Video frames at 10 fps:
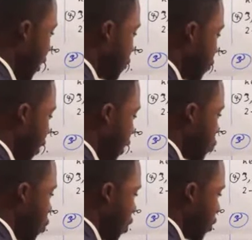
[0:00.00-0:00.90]
left to right.
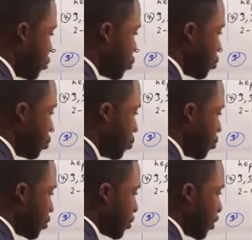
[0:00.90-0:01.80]
1,
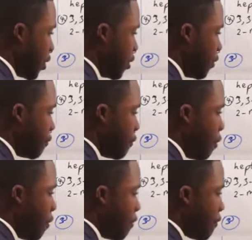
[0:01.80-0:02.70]
2, 3,
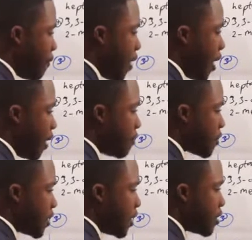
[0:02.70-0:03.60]
4, 5,
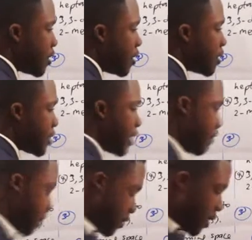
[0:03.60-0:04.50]
6,
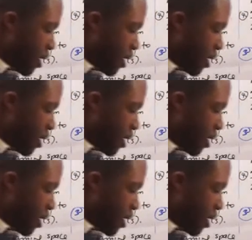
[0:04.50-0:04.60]
7.